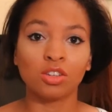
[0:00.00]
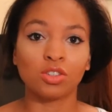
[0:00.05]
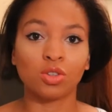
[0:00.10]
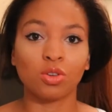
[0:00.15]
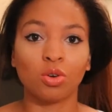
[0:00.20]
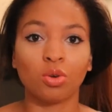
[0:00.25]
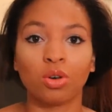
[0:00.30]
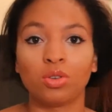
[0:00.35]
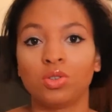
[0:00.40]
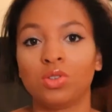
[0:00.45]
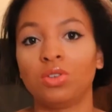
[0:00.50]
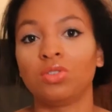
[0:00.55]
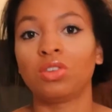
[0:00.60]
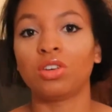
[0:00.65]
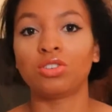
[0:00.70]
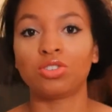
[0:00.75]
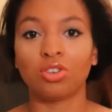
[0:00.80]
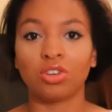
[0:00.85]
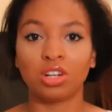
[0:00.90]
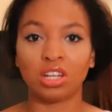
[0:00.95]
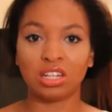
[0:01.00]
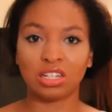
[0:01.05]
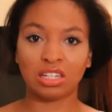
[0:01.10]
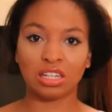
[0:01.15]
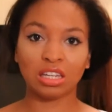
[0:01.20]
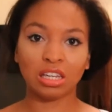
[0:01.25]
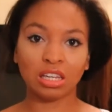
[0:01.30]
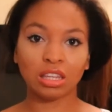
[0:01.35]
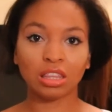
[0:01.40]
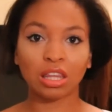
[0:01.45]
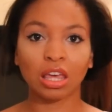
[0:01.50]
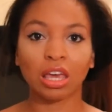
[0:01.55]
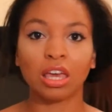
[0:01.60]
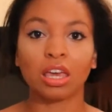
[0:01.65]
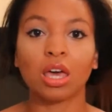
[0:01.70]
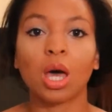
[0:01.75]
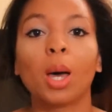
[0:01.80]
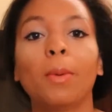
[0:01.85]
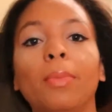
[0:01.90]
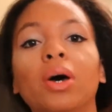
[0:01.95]
So as soon as I turned 18,
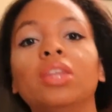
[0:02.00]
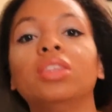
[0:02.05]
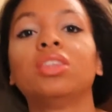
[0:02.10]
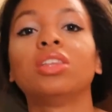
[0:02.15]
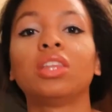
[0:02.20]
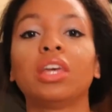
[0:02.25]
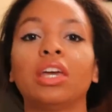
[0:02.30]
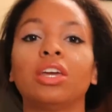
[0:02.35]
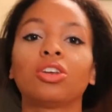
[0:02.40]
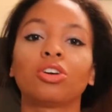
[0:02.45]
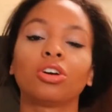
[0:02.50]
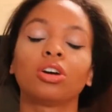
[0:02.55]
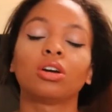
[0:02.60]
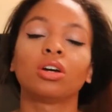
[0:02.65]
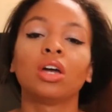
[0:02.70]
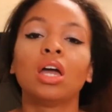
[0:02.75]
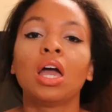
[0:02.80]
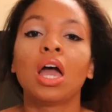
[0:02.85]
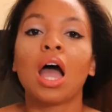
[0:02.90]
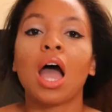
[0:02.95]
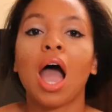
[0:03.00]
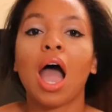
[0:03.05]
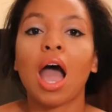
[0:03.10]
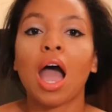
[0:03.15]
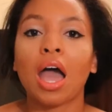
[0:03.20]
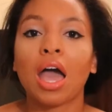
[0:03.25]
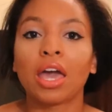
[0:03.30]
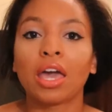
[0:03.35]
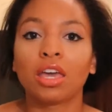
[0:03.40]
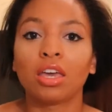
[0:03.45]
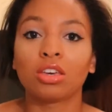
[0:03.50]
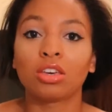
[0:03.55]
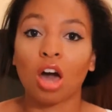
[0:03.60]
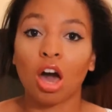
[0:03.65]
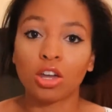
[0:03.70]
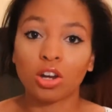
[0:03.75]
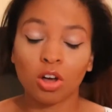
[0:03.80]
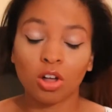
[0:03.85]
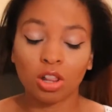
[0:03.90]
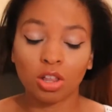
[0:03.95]
like a month later, I
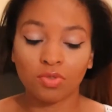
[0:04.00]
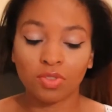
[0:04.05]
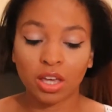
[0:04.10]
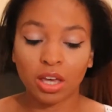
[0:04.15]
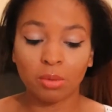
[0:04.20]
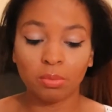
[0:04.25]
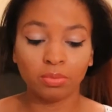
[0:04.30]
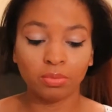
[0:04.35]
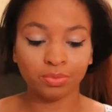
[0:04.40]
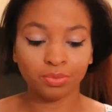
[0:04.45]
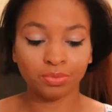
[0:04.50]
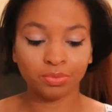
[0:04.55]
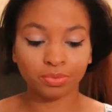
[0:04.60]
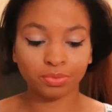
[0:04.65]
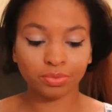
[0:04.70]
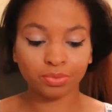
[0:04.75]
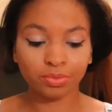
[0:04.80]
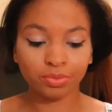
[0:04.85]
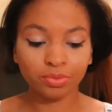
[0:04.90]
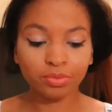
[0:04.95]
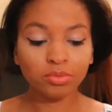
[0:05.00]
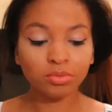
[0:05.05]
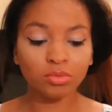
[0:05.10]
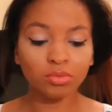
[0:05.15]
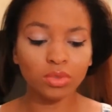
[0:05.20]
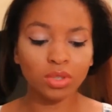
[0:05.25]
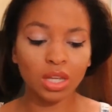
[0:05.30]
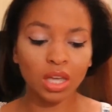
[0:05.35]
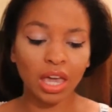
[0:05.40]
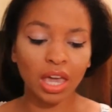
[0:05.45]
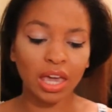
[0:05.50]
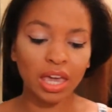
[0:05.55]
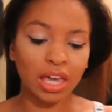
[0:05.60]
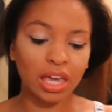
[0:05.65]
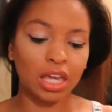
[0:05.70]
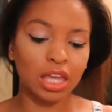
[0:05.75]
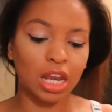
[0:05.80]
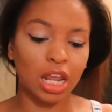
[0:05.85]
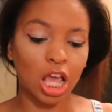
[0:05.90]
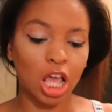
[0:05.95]
got all of them.
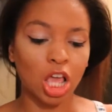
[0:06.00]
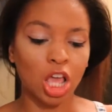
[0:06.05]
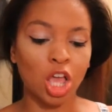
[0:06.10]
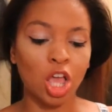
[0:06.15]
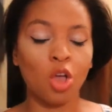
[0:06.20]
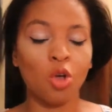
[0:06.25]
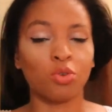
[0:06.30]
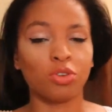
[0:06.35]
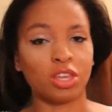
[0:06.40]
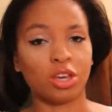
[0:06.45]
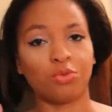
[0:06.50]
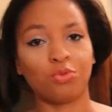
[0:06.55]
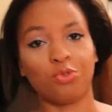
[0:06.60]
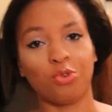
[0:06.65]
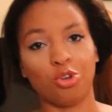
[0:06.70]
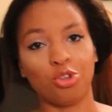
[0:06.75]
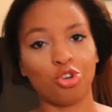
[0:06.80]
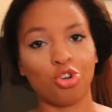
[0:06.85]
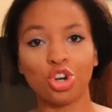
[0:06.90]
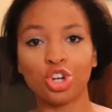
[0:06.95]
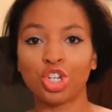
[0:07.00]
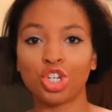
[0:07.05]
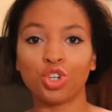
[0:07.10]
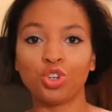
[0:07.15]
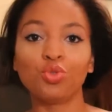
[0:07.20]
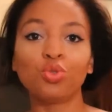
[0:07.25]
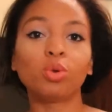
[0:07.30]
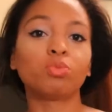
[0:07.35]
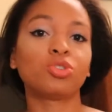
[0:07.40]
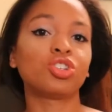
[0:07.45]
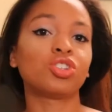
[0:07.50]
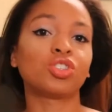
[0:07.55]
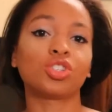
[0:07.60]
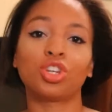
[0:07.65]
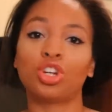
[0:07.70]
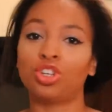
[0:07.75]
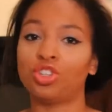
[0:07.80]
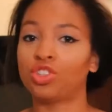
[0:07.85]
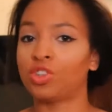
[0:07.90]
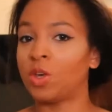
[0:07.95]
And without further ado, I'm just
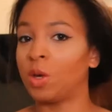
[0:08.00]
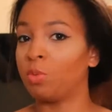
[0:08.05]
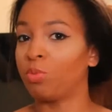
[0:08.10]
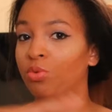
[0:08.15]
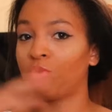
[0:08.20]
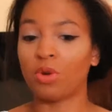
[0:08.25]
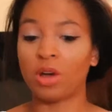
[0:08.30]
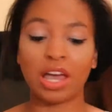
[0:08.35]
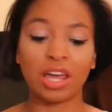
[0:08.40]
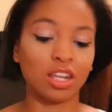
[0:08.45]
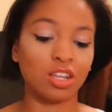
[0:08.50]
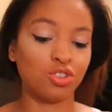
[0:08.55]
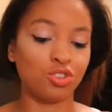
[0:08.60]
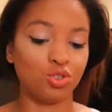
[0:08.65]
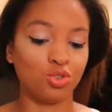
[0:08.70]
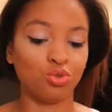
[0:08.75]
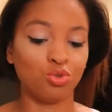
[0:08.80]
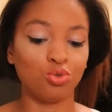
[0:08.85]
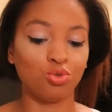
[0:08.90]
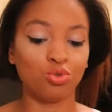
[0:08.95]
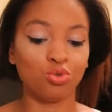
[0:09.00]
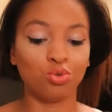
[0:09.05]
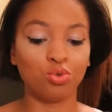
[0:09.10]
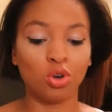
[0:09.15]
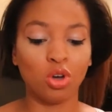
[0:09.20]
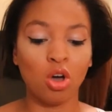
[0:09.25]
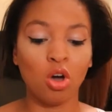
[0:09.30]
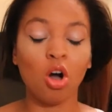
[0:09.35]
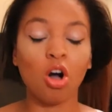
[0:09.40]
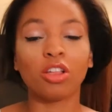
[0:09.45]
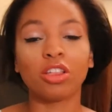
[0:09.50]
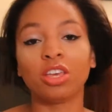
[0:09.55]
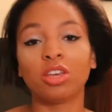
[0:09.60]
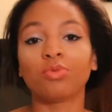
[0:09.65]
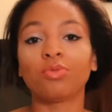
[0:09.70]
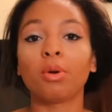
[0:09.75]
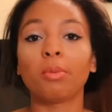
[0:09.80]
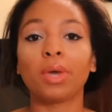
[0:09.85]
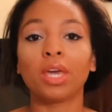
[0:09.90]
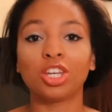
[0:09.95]
gonna skip right into all the
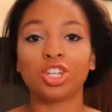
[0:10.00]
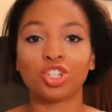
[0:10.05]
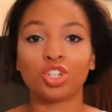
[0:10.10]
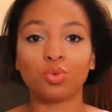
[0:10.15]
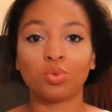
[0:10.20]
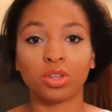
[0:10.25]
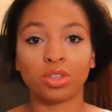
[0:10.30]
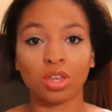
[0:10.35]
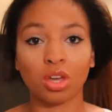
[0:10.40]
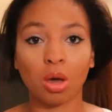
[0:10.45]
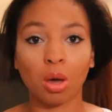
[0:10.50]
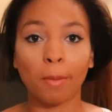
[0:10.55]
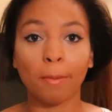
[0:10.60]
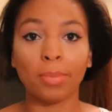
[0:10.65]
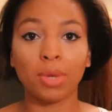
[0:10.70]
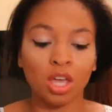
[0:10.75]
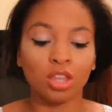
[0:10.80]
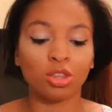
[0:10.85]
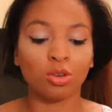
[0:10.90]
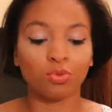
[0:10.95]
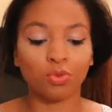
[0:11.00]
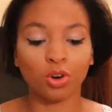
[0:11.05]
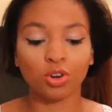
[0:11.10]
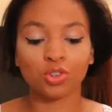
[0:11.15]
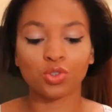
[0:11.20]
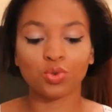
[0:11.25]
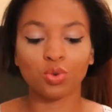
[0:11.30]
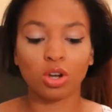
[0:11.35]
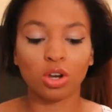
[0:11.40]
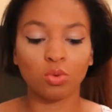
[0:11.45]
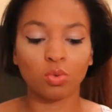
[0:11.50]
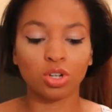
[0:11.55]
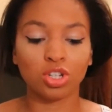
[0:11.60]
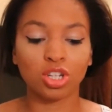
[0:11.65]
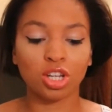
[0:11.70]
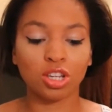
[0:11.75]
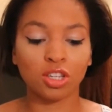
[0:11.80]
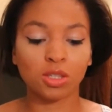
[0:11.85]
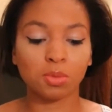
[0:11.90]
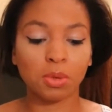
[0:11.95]
information with them. The first one,
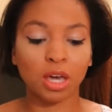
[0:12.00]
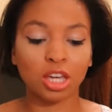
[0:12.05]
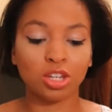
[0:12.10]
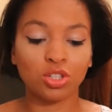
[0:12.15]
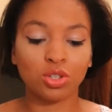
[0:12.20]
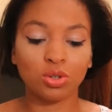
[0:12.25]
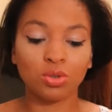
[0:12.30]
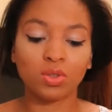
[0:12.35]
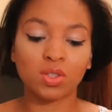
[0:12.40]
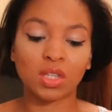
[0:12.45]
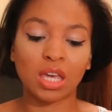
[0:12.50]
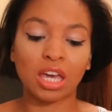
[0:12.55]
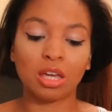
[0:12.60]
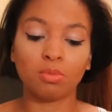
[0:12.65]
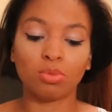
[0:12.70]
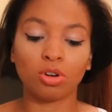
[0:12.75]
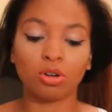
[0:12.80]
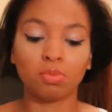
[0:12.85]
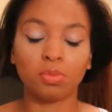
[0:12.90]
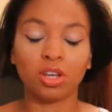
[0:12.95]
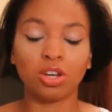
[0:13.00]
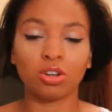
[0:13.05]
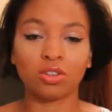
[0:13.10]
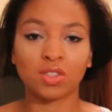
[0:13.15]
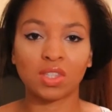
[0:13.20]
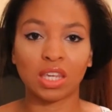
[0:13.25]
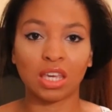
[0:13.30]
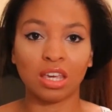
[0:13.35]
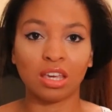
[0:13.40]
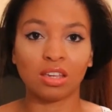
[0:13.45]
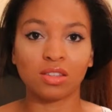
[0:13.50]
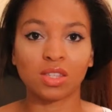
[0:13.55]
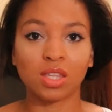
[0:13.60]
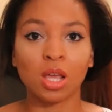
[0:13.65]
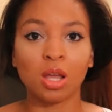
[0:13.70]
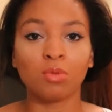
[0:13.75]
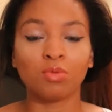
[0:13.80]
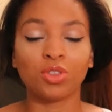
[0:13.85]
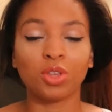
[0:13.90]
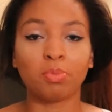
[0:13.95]
which is my 2 sideburn piercings,
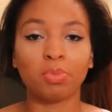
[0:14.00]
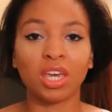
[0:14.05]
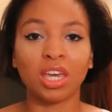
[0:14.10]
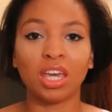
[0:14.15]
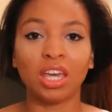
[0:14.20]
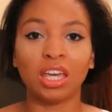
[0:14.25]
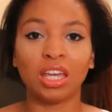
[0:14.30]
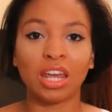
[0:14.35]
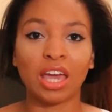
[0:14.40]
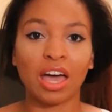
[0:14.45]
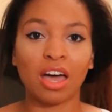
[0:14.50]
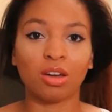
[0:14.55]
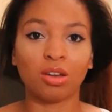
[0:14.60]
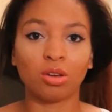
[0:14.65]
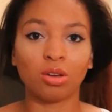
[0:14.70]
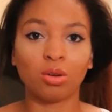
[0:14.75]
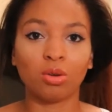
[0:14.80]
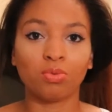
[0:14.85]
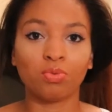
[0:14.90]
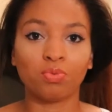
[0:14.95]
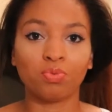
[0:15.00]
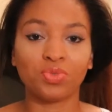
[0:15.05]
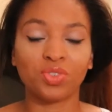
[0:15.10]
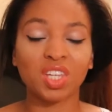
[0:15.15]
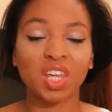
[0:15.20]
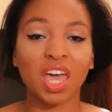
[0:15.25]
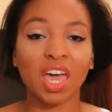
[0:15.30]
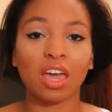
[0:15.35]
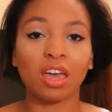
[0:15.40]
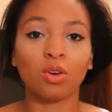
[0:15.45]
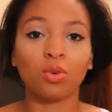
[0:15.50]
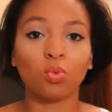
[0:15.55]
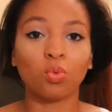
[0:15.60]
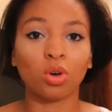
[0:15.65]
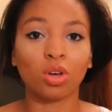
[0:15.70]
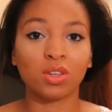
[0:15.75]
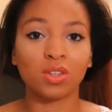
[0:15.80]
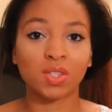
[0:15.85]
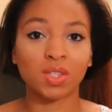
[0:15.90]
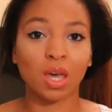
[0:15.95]
the pain out of 10
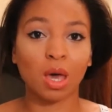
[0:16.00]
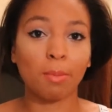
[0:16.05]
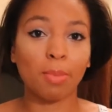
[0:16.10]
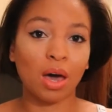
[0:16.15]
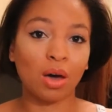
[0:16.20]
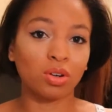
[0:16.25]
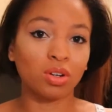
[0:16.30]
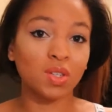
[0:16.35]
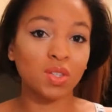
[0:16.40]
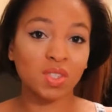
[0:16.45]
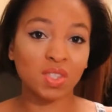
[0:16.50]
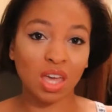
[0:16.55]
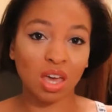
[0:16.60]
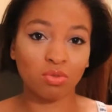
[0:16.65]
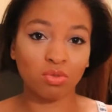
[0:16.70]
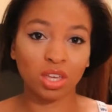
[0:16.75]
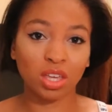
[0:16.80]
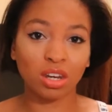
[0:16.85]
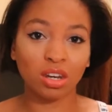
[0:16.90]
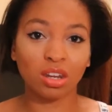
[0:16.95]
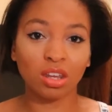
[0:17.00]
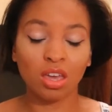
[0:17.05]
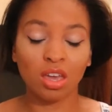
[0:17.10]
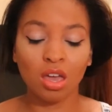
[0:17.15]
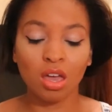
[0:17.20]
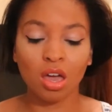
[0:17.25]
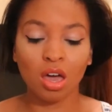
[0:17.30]
was about a 7.